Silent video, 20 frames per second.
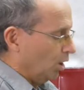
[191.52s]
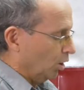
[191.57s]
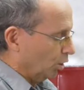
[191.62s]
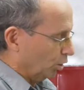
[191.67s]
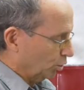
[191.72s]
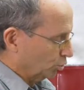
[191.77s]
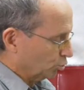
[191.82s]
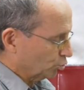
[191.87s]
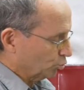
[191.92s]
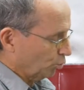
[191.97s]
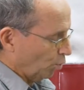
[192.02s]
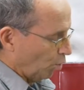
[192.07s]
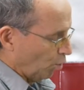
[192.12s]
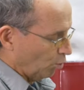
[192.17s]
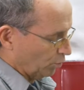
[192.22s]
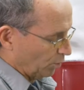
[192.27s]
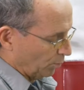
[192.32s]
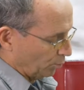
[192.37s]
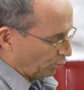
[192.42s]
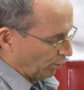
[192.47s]

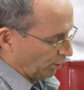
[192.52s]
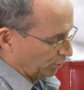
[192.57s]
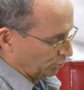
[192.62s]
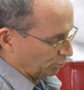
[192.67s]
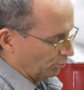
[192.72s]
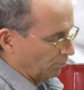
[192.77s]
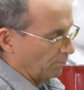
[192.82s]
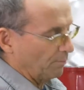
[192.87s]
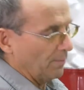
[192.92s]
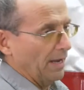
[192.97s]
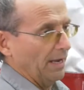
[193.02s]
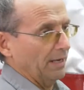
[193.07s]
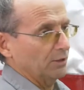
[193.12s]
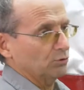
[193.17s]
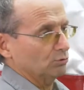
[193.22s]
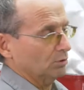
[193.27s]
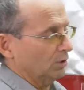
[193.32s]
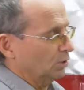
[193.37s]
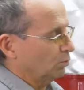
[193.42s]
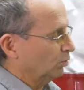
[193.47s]
control the pressure
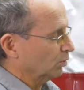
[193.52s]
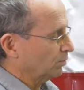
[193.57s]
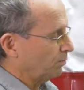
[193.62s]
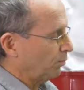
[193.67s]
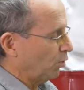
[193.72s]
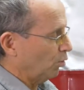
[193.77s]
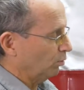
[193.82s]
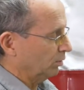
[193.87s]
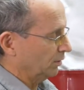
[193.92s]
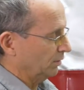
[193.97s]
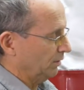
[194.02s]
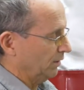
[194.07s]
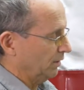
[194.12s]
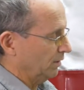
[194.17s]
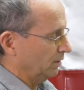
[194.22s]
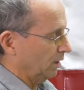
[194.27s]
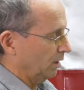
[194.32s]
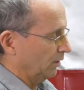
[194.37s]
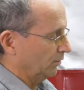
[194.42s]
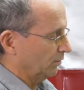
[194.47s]
manually with pulling
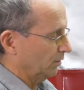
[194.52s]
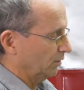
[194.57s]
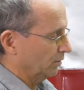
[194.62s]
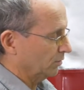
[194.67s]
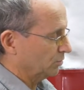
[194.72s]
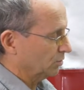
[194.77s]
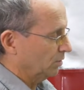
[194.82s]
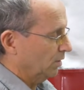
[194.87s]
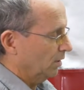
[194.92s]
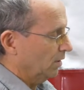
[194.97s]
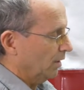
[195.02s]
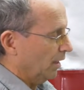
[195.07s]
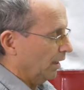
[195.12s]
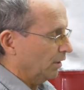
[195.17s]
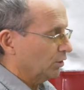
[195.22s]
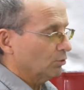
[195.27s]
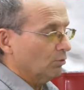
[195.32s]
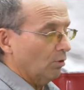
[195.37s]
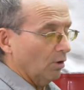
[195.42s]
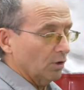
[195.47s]
in on this,
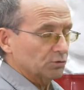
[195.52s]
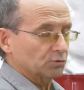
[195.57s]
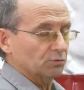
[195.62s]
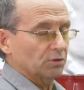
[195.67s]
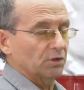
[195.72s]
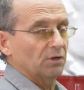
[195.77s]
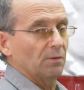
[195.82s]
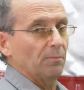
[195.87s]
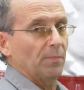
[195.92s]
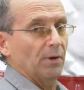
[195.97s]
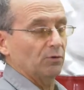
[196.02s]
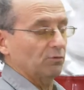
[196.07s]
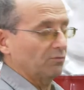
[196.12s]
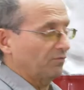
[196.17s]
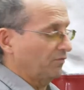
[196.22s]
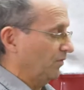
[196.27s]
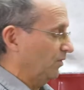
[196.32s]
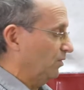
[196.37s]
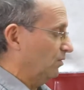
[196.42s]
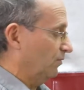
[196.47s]
and you also get a better
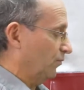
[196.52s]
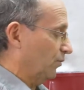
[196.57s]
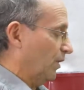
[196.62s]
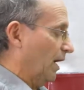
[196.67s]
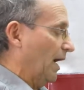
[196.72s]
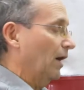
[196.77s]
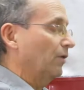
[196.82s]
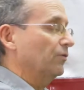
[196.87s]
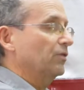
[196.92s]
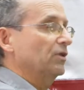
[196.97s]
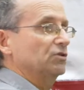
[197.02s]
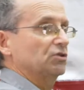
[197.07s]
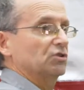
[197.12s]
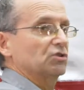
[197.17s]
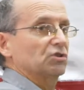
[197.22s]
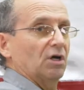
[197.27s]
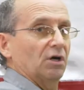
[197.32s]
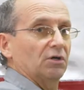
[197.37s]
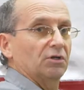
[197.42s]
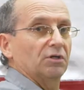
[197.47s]
feel for how this
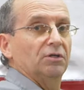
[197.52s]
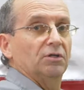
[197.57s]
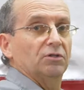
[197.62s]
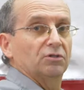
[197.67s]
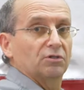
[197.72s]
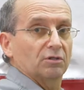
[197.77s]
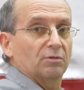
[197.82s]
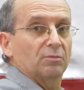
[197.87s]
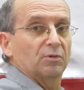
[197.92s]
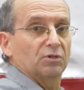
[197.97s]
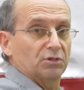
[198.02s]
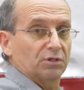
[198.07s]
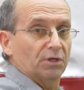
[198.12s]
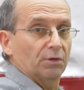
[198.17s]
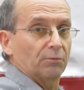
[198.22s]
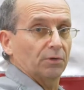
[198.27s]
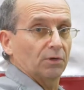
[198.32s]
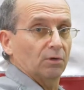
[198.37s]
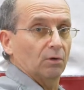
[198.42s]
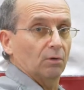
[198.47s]
is cutting into the
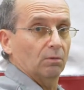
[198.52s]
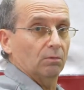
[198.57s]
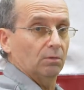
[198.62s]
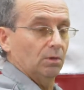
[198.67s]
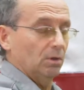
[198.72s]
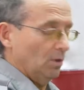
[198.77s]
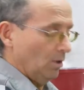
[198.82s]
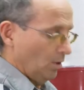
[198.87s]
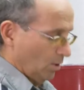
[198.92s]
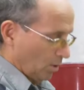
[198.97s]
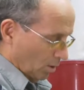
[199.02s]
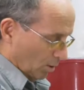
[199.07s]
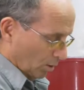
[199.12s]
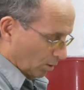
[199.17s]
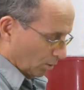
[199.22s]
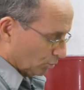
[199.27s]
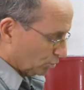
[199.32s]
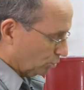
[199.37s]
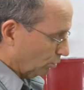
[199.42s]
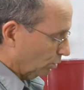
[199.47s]
material.
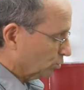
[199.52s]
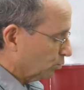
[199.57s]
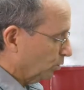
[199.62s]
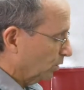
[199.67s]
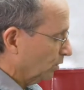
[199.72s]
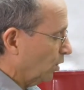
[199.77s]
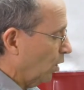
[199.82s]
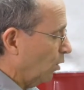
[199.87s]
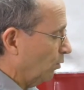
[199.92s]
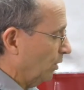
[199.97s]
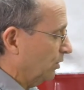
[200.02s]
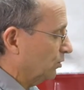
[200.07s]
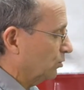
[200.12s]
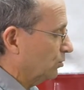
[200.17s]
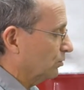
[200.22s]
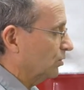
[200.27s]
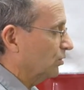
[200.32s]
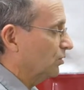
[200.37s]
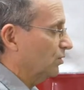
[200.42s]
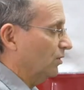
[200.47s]
So as we go
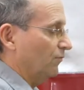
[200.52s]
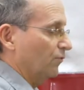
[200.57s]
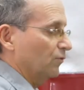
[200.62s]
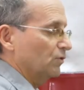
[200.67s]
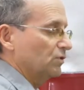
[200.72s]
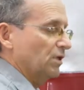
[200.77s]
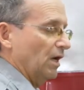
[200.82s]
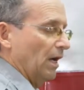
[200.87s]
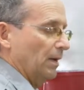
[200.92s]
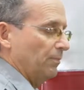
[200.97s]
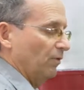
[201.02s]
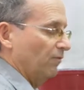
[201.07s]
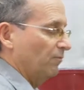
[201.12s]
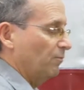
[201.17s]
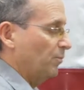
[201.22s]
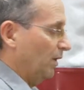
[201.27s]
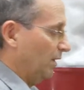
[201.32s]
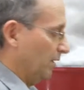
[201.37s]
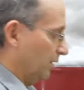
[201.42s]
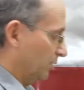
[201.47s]
into the different type of
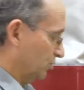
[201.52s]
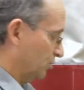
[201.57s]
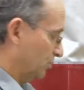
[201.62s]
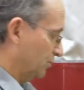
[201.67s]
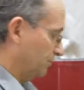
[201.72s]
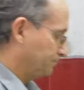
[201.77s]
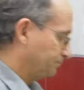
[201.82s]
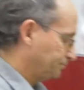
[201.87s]
bits,